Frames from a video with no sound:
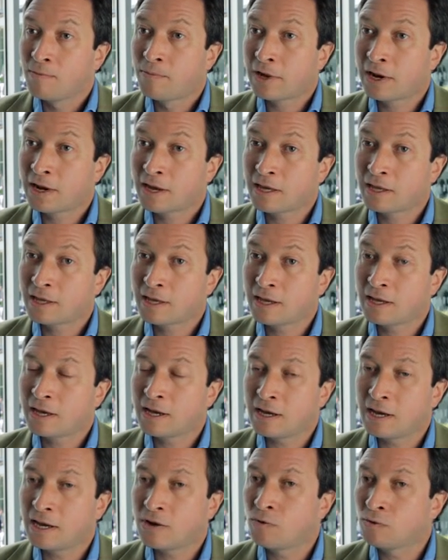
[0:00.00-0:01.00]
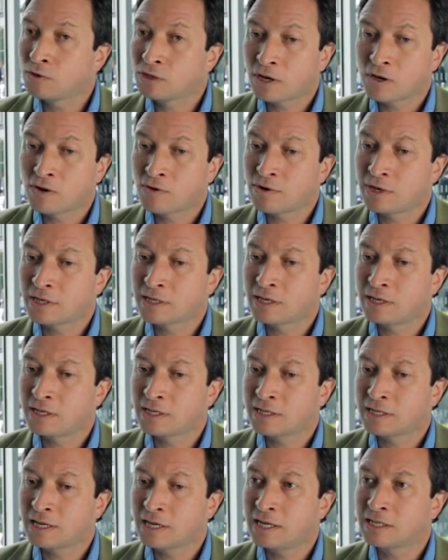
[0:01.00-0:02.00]
but I think also critical
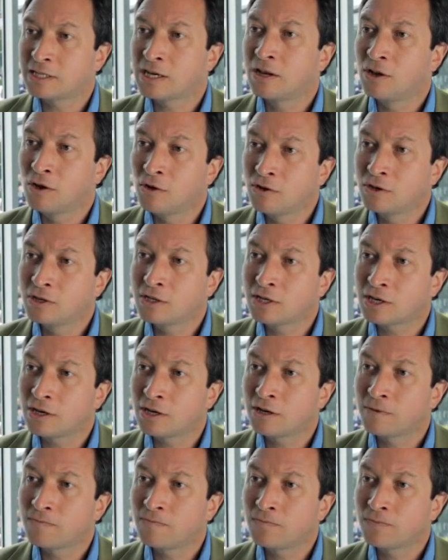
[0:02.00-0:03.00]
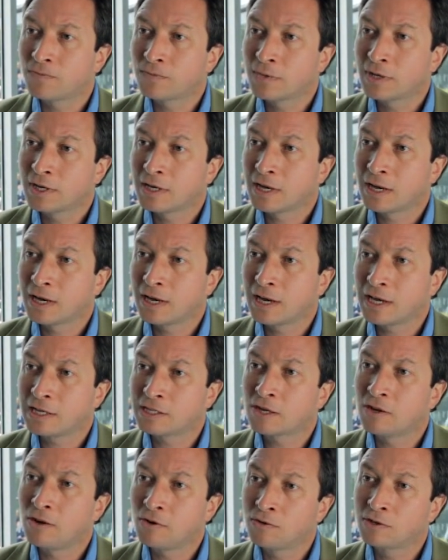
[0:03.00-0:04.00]
is a long-term
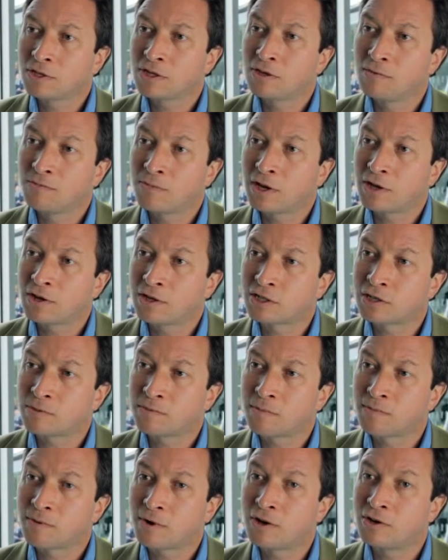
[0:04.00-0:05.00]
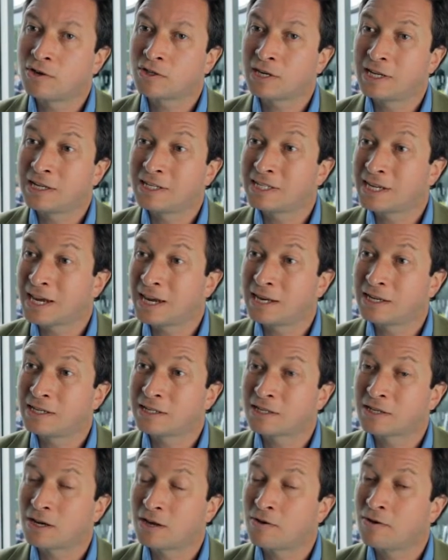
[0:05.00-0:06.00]
partnership approach and intent.
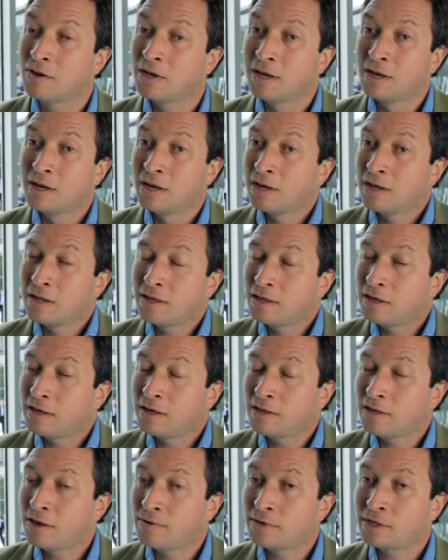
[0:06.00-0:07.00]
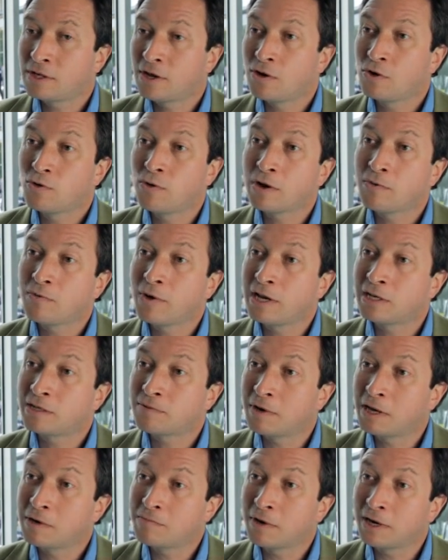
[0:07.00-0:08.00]
So there is no quick way
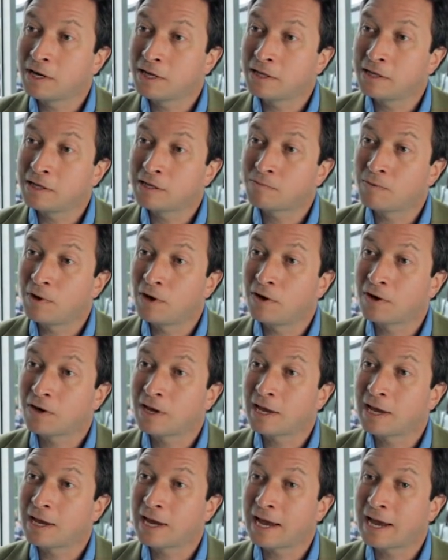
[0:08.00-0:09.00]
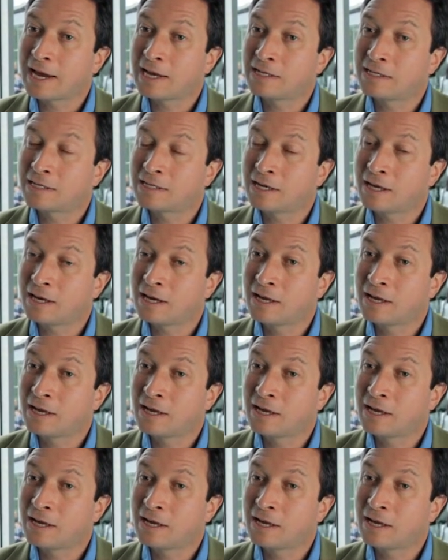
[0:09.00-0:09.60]
to make money in this market, and